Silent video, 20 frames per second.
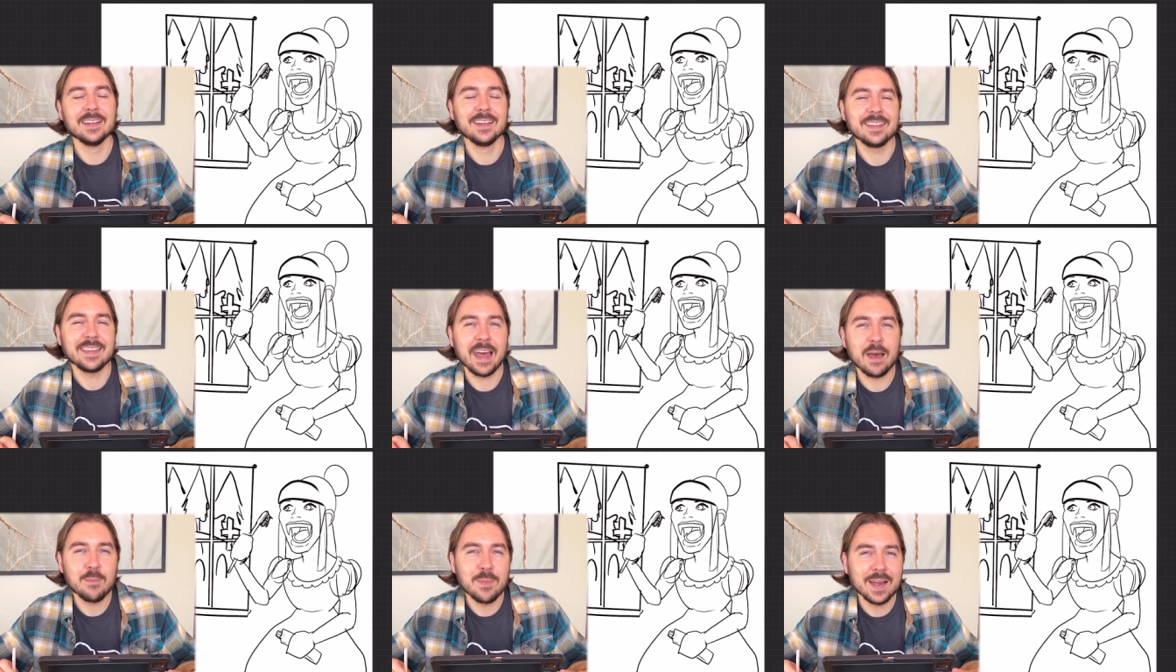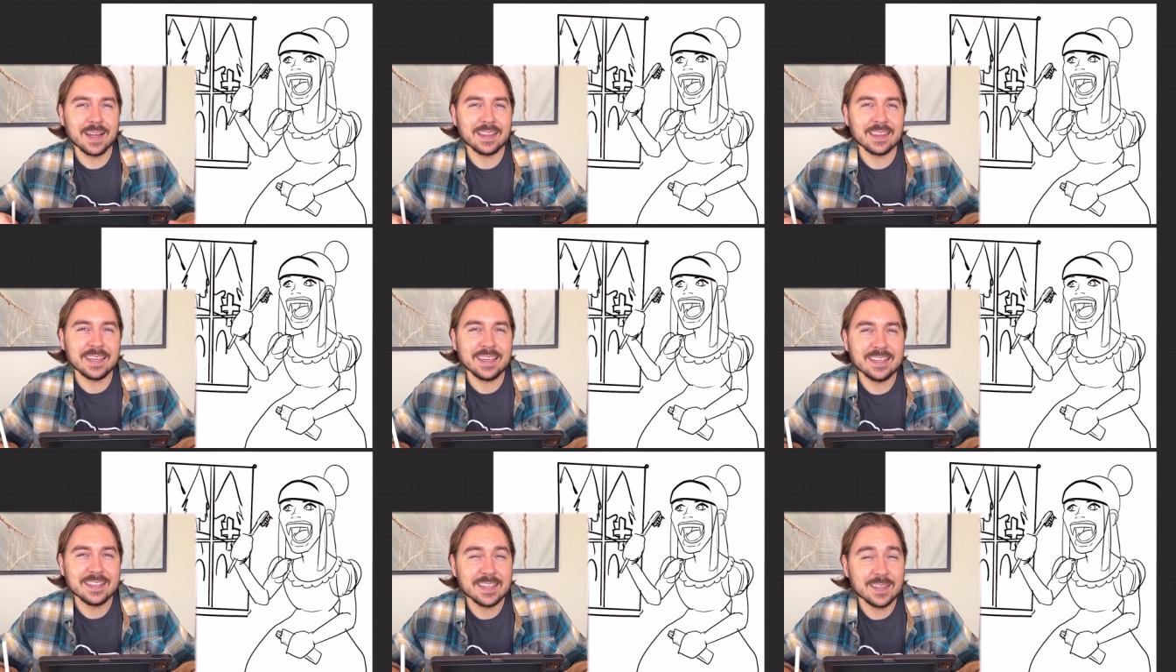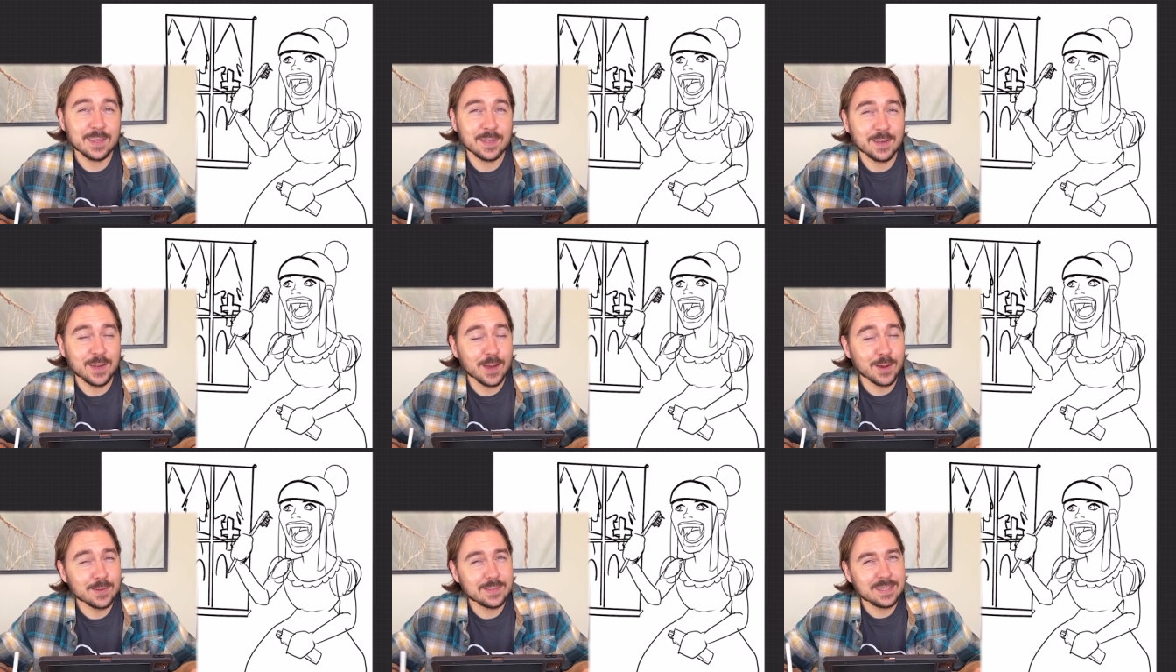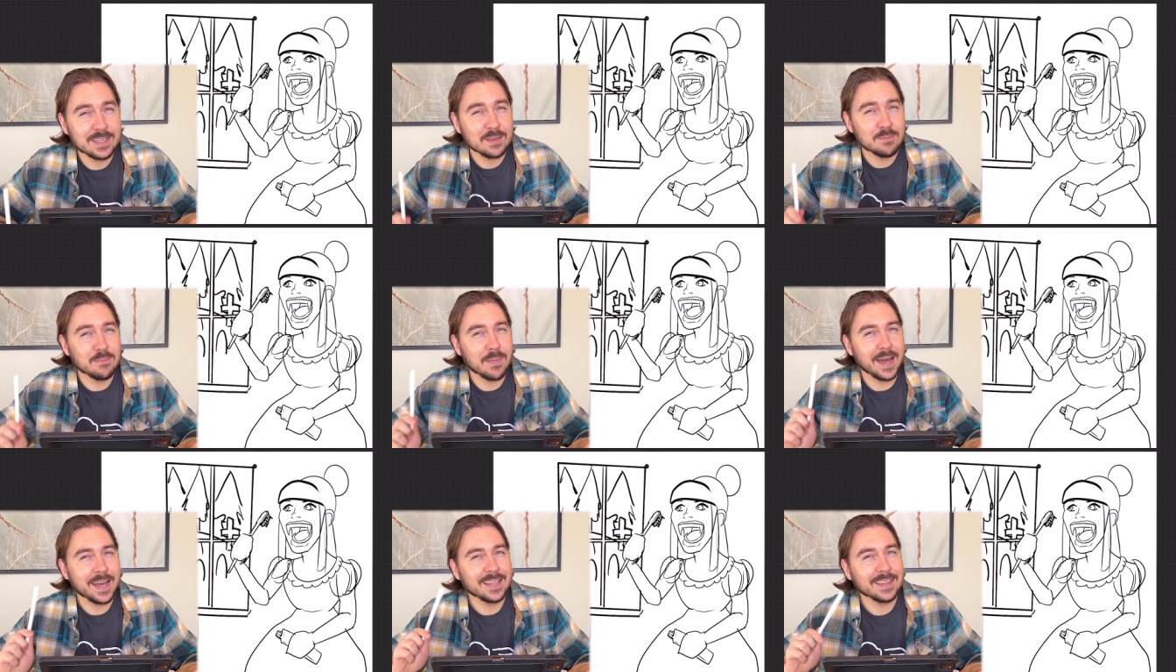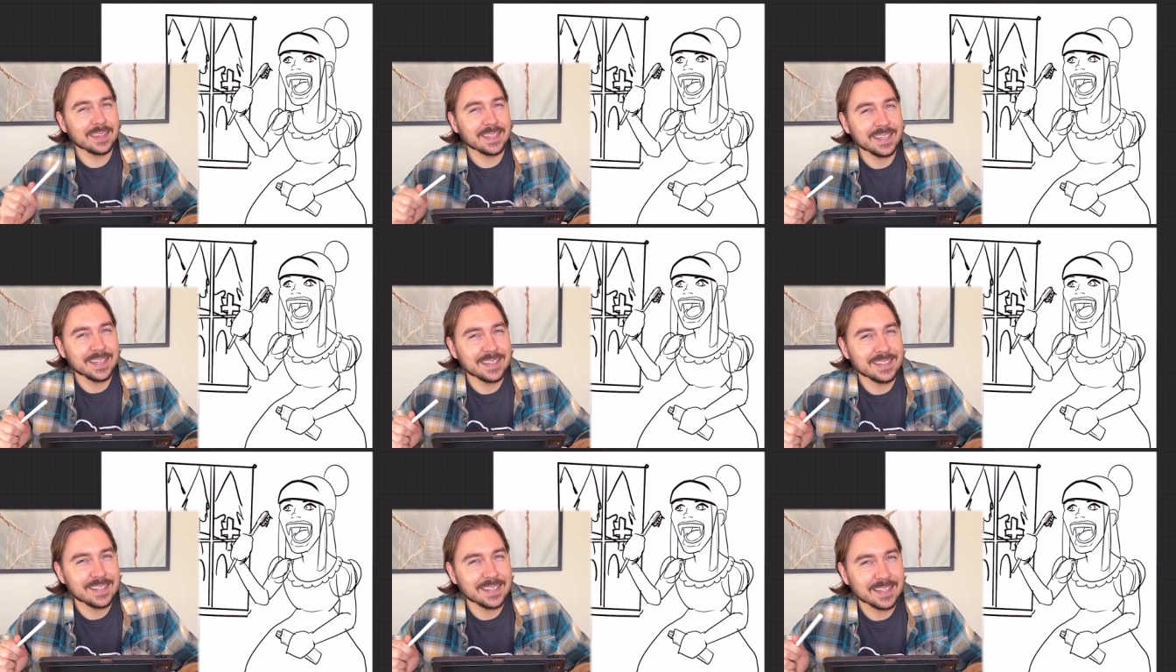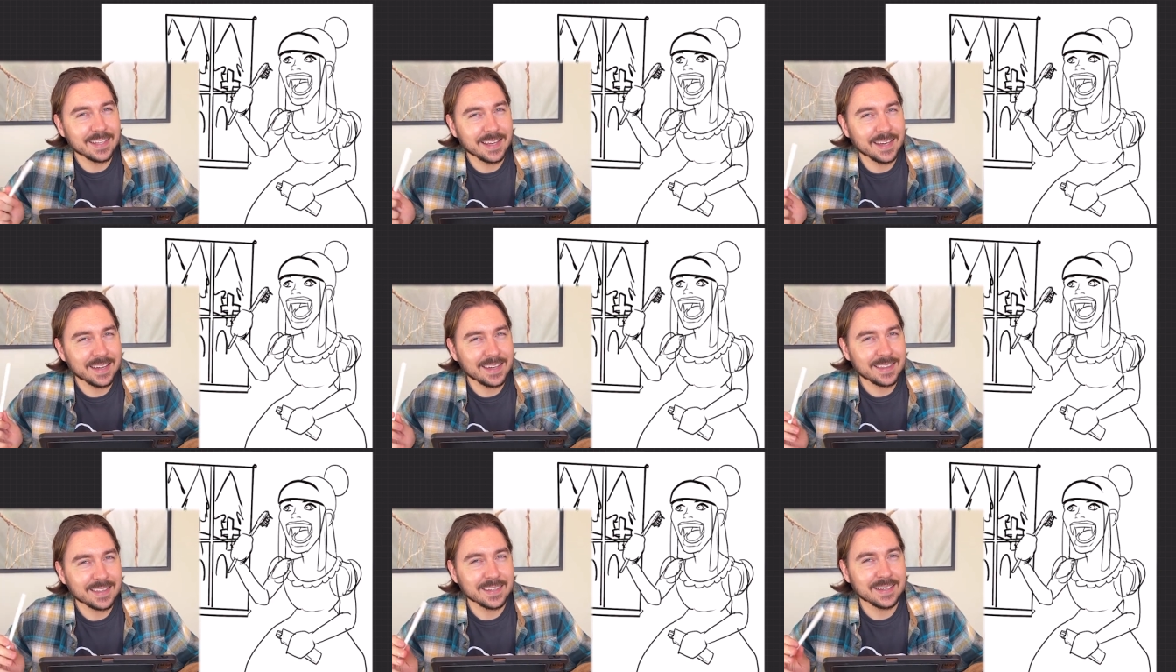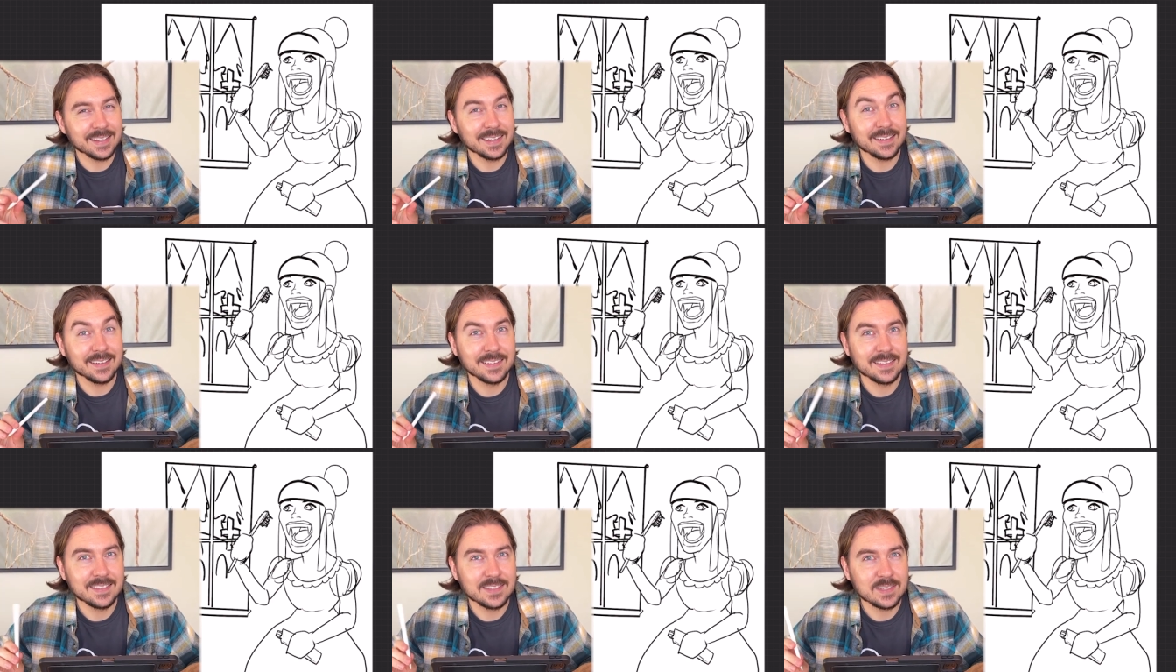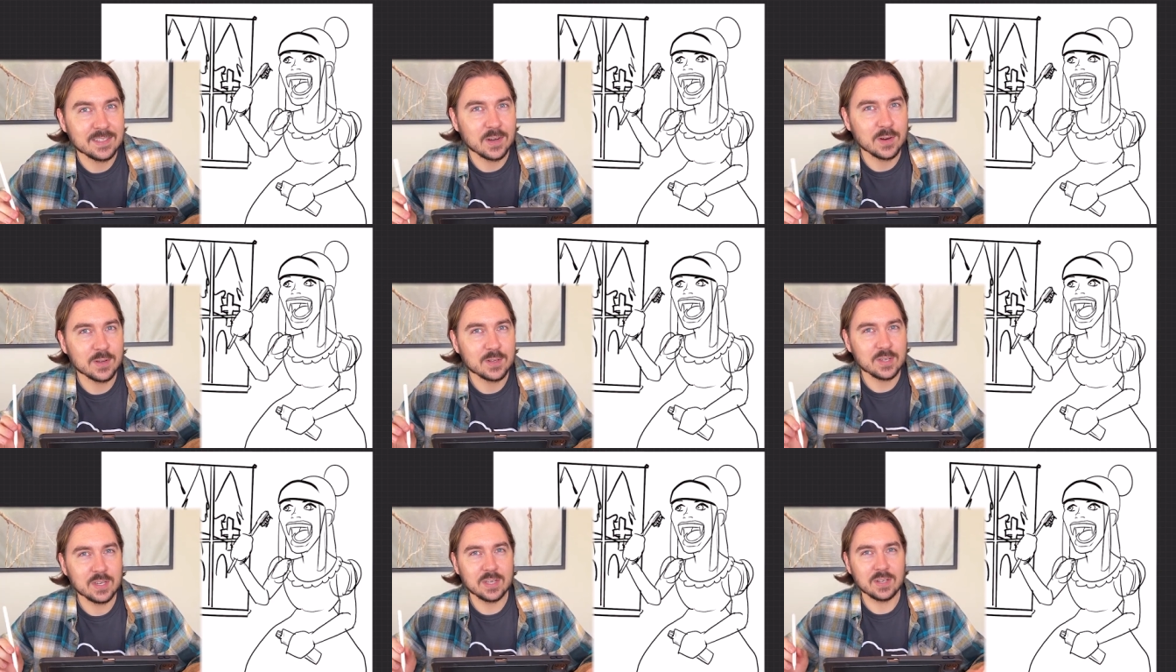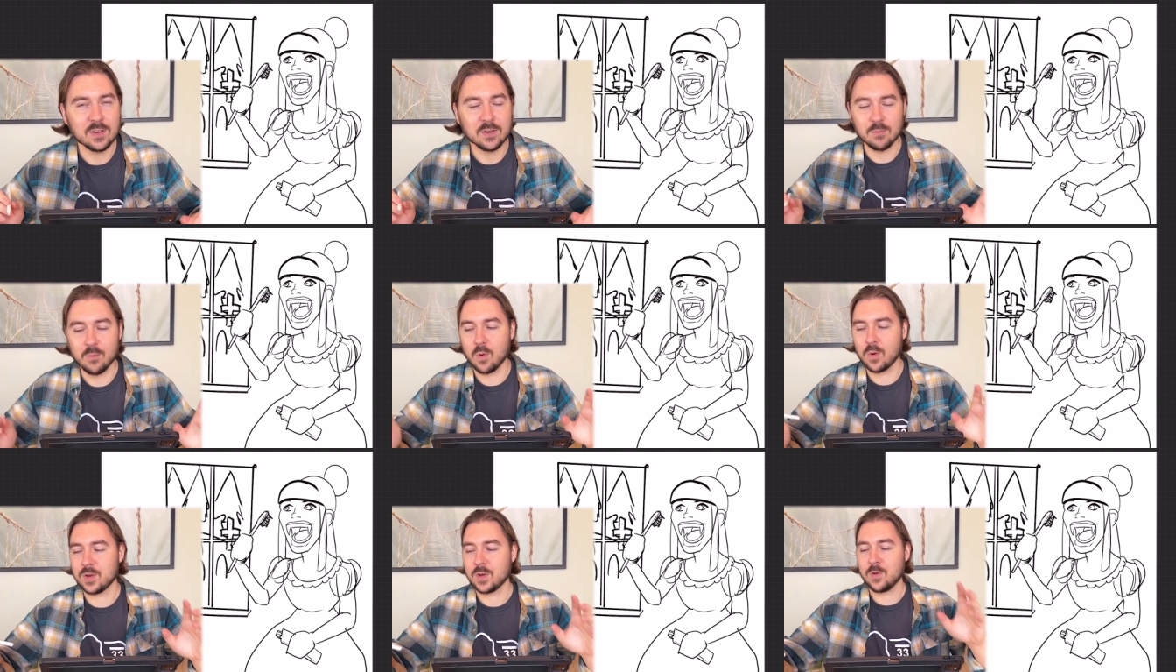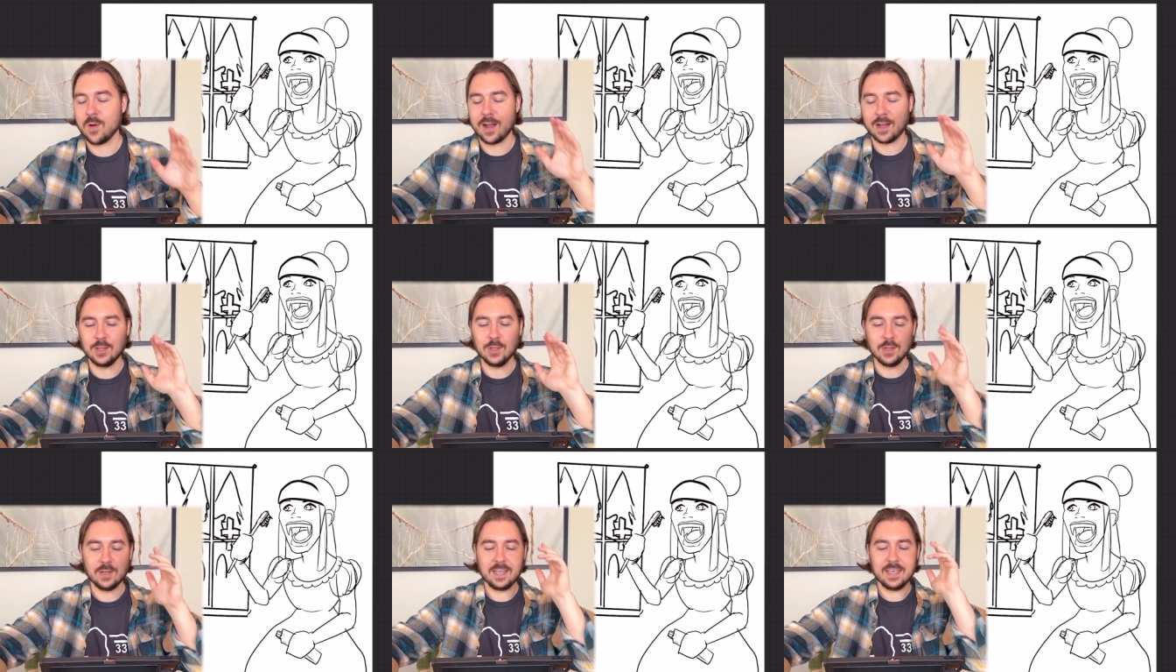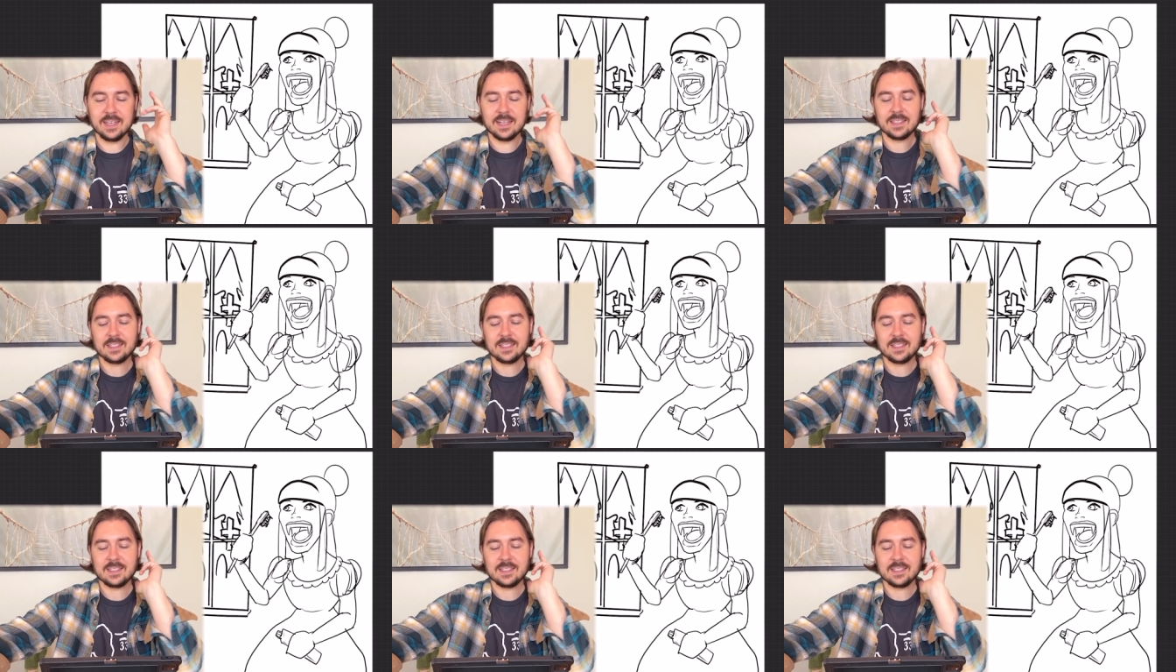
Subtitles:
That might lead to the nosy, might lead to like the searching or more direct looking at